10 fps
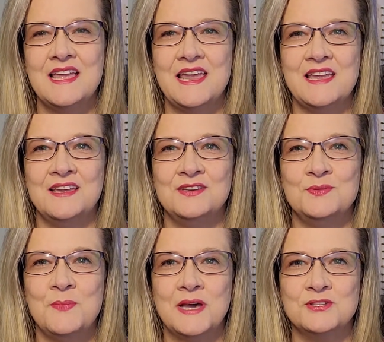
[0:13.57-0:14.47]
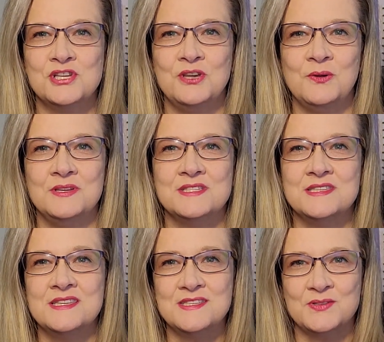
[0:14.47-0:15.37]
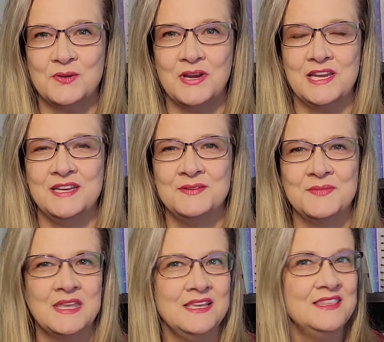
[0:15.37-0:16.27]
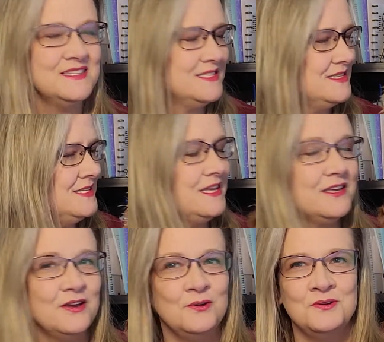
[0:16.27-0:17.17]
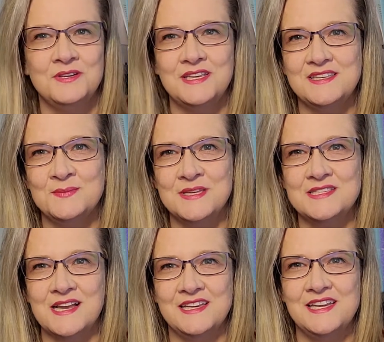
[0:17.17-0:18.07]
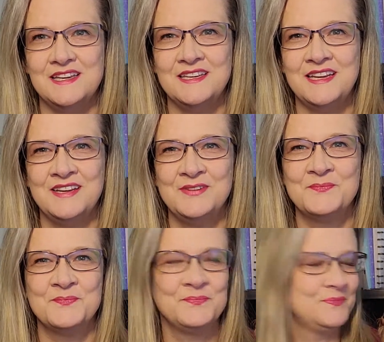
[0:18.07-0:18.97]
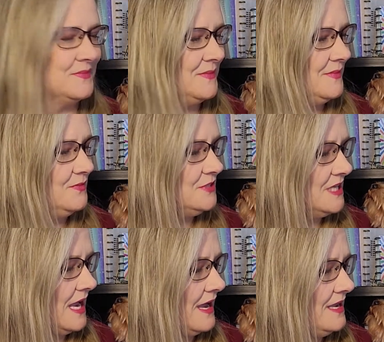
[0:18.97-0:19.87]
and about to go into 6th grade. This is Nico. He's my sidekick. You want to say